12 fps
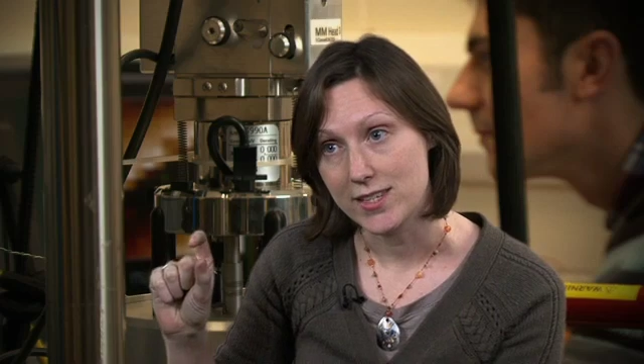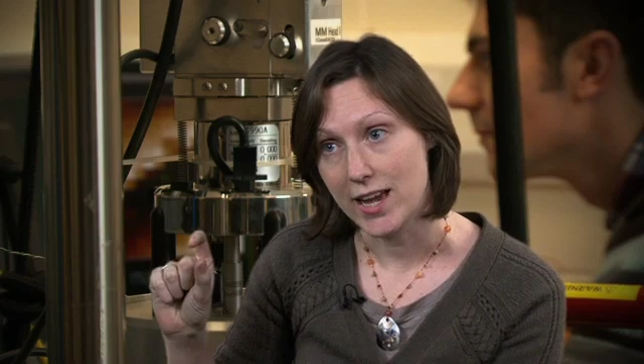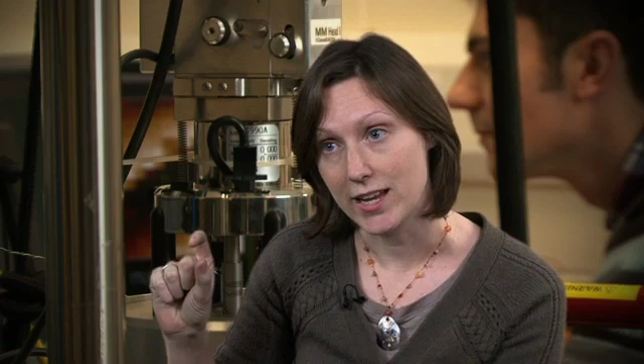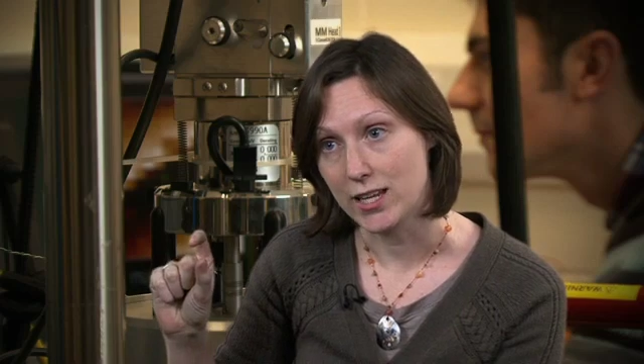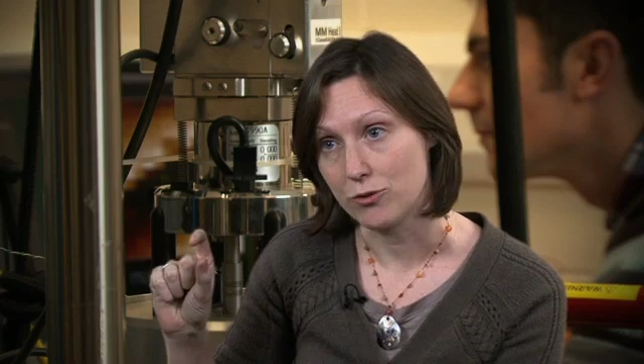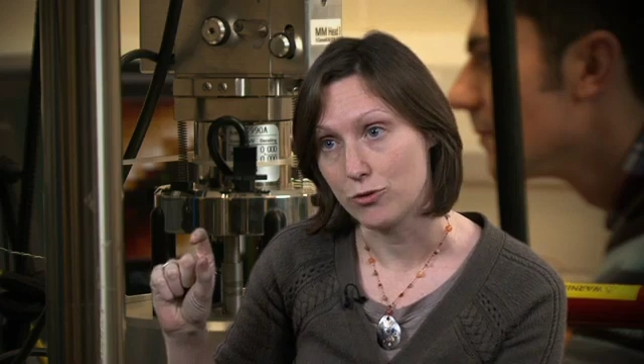
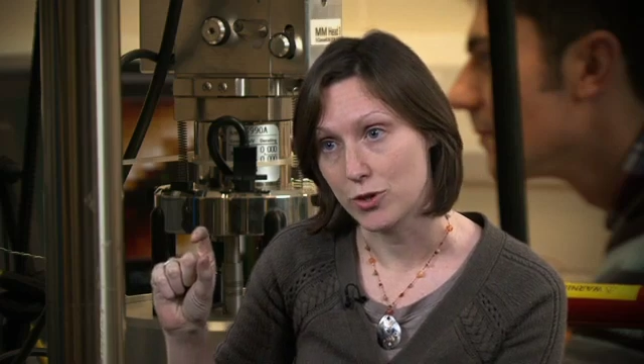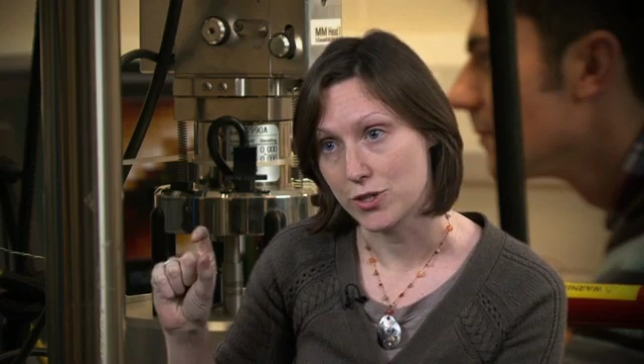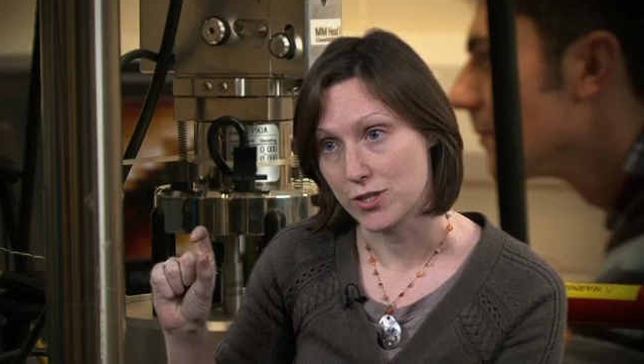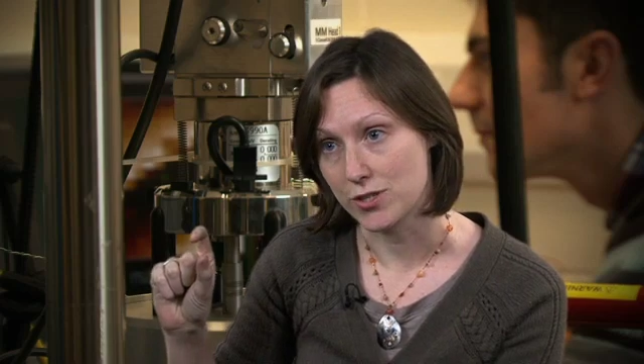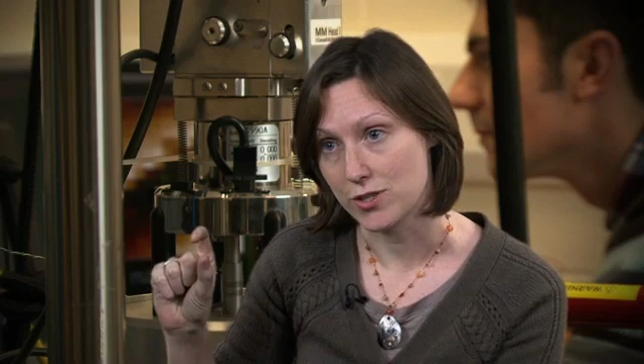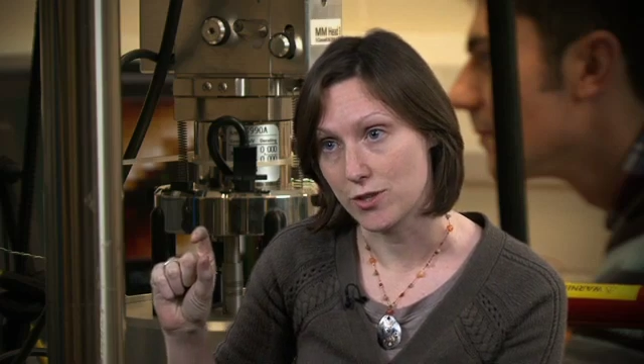tiny
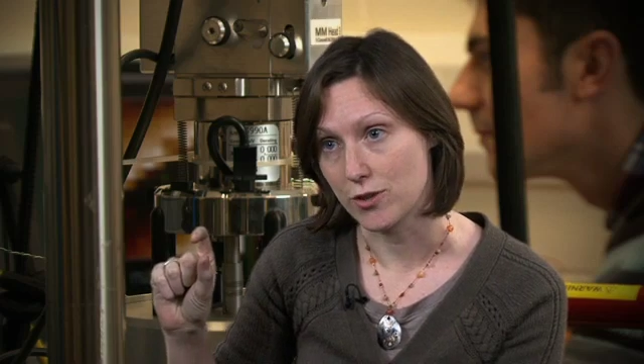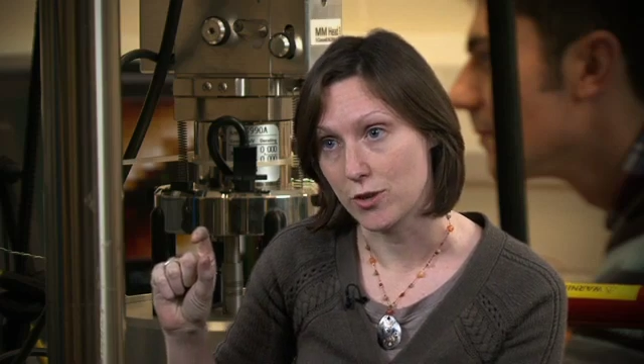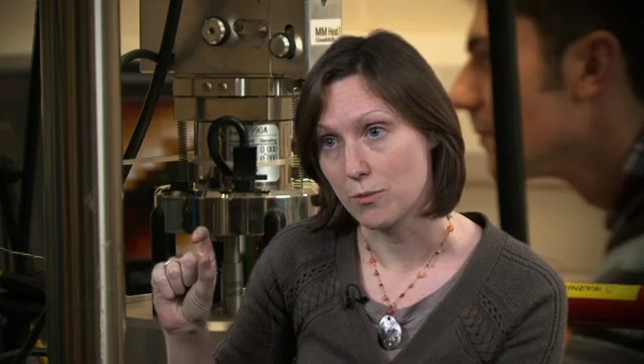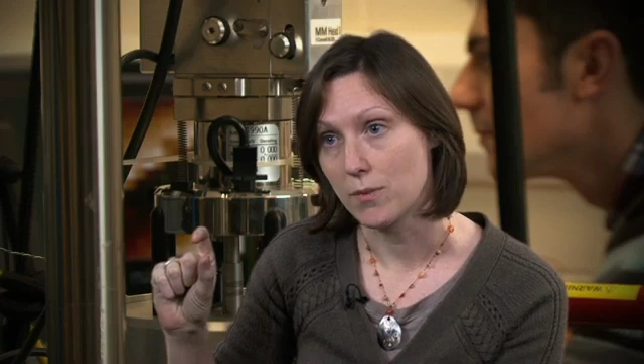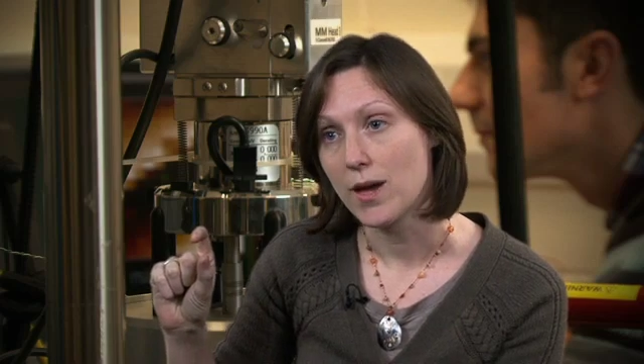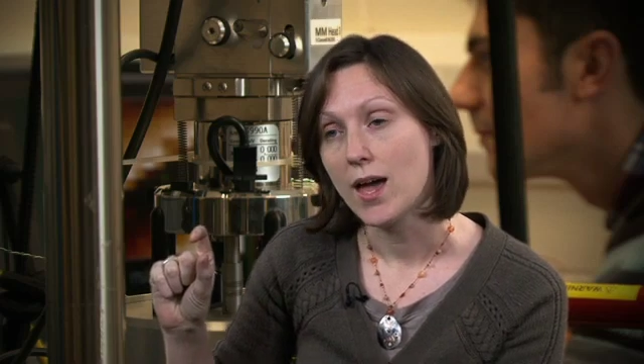forces to
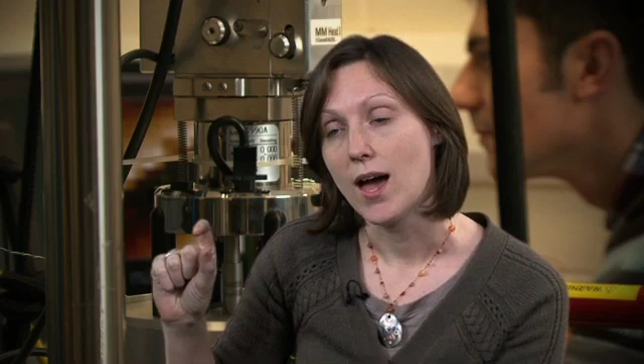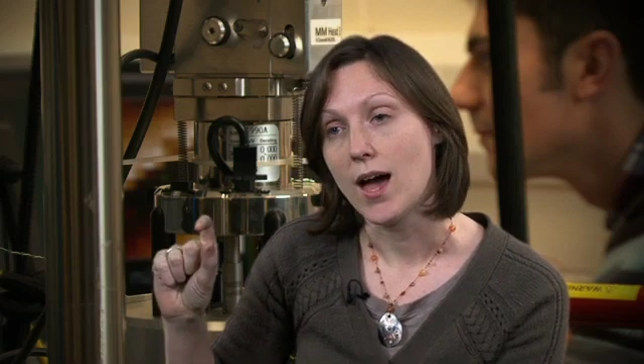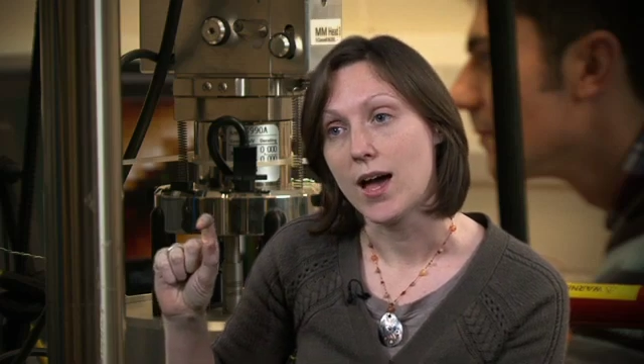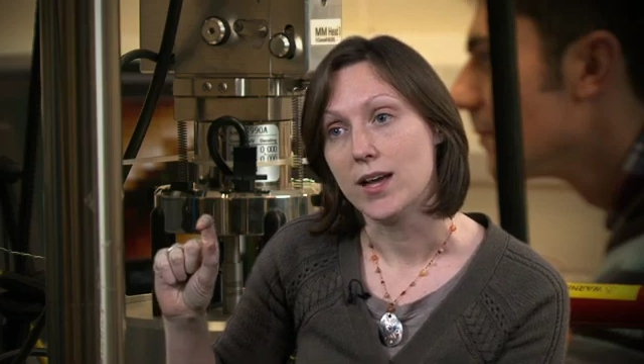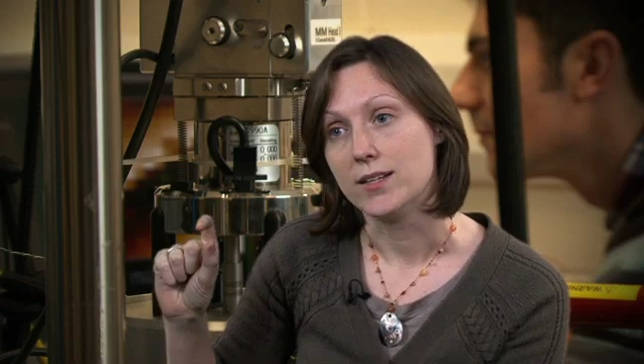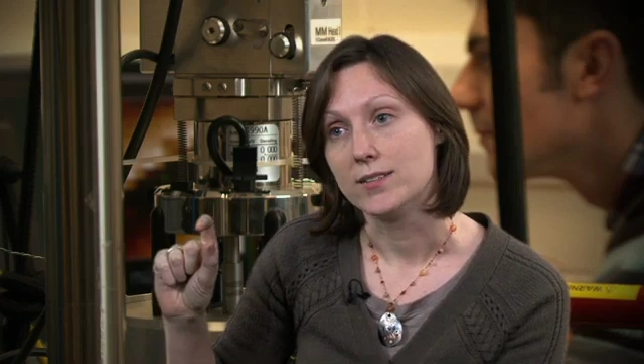them,
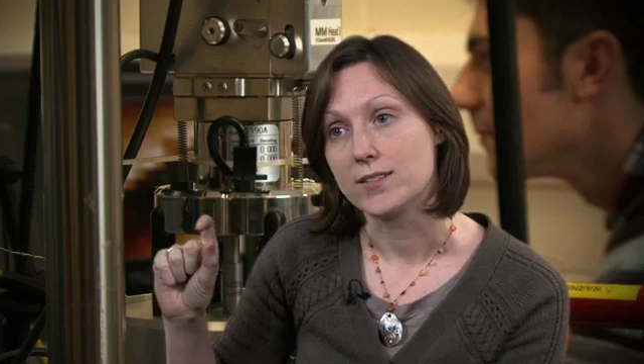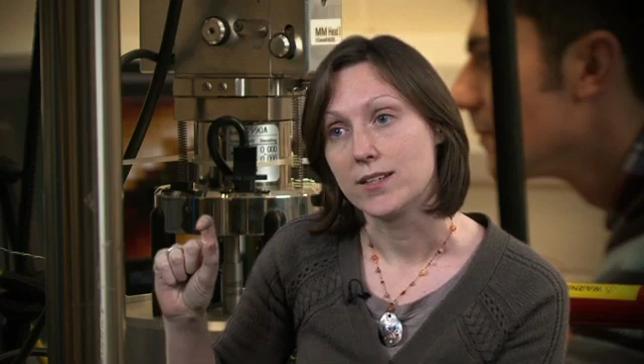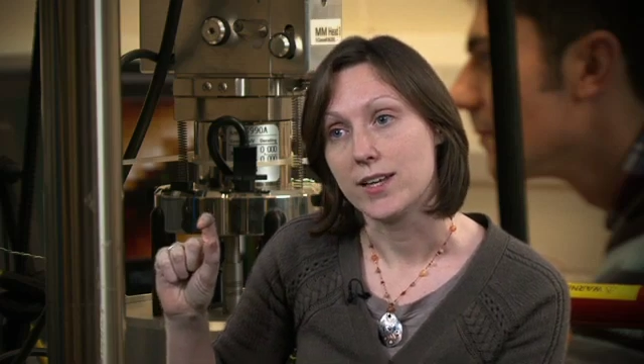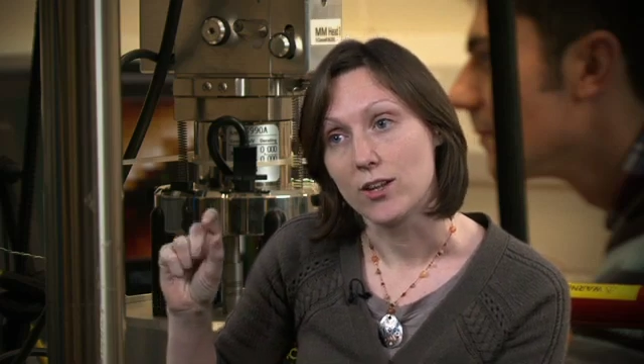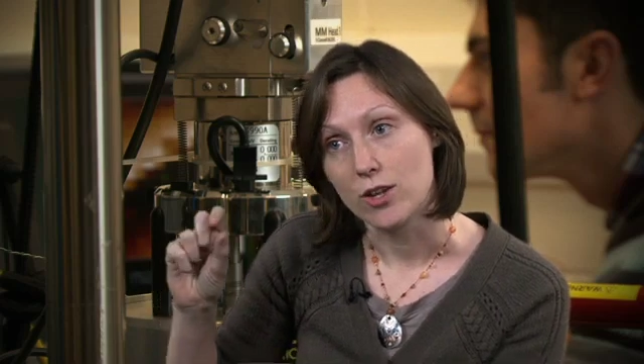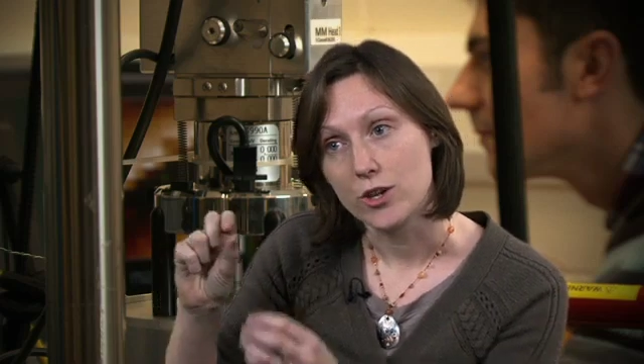and
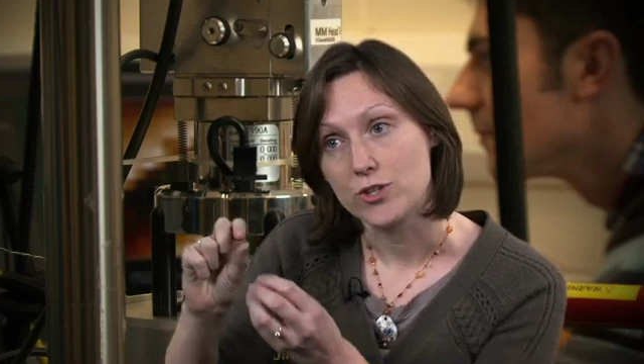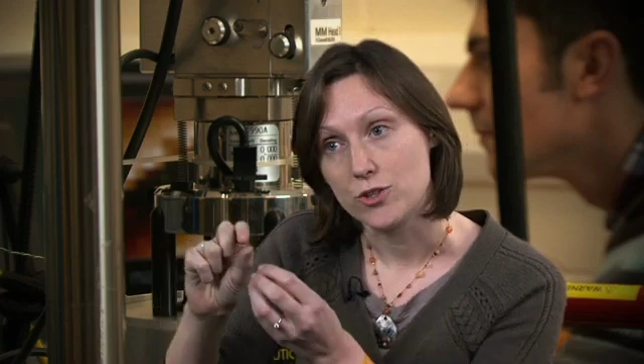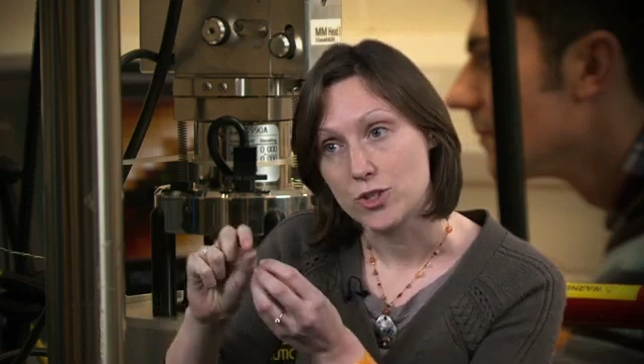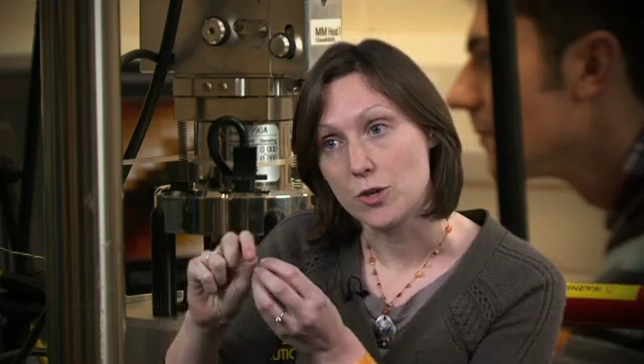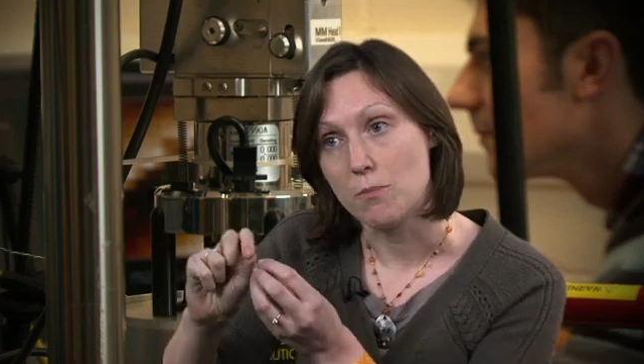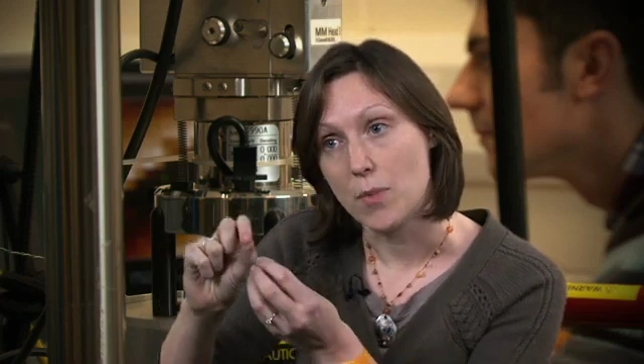it allows you
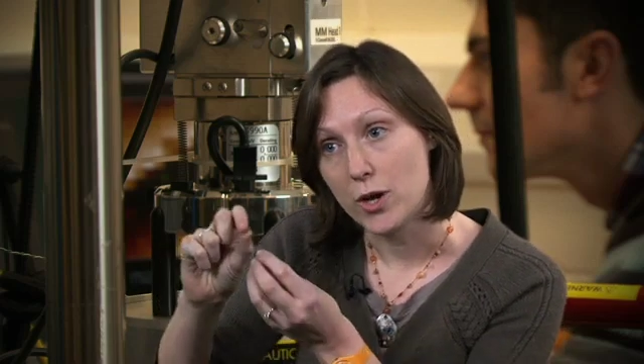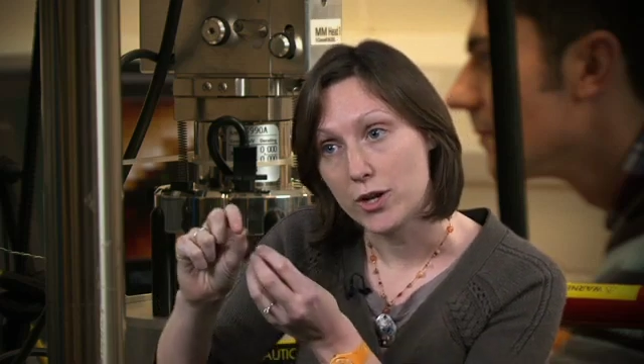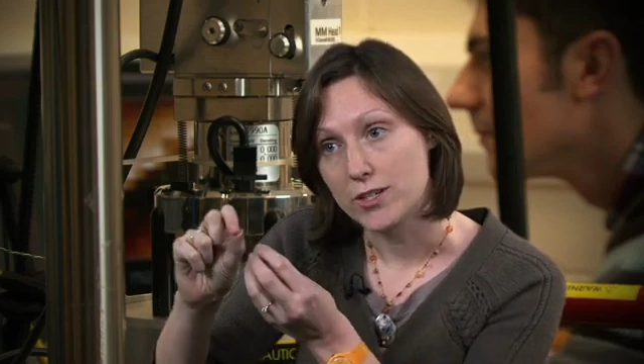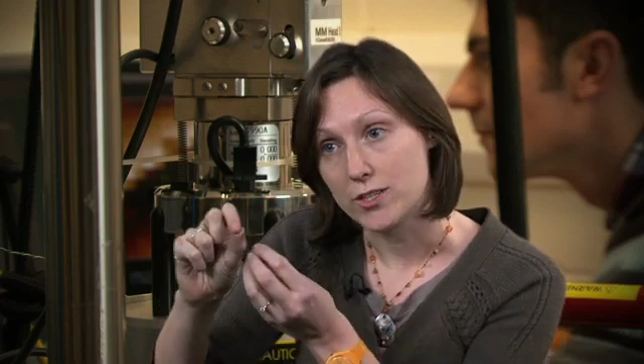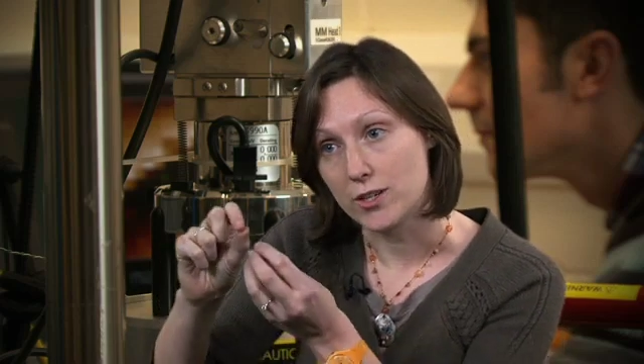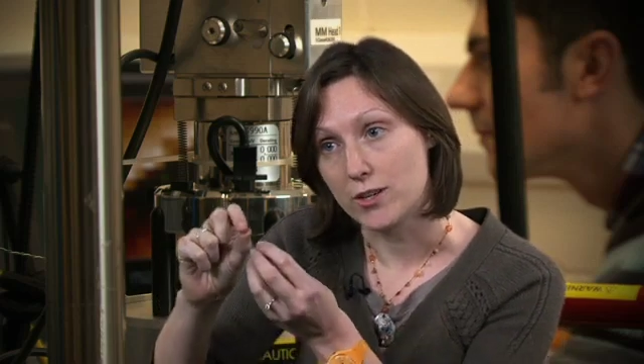to
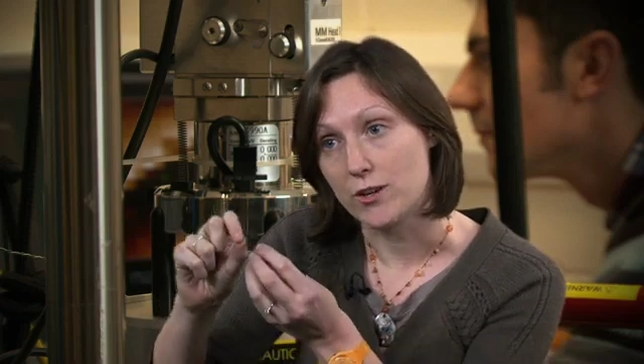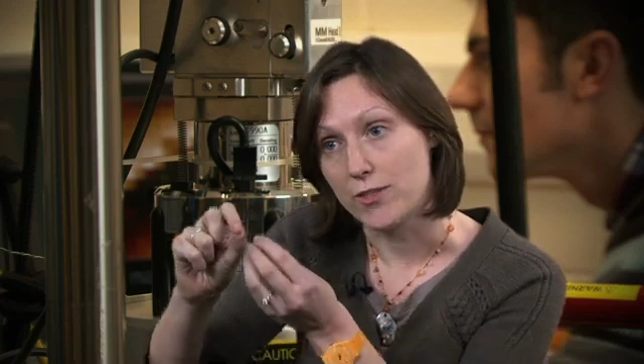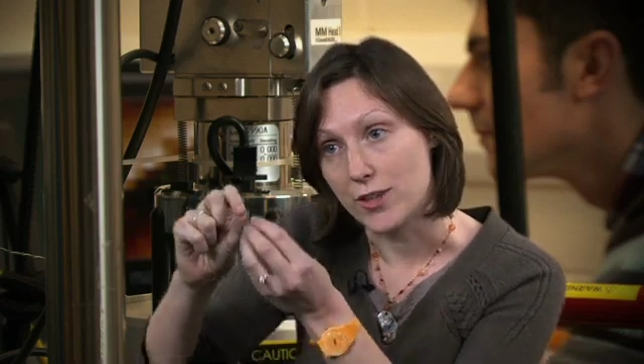monitor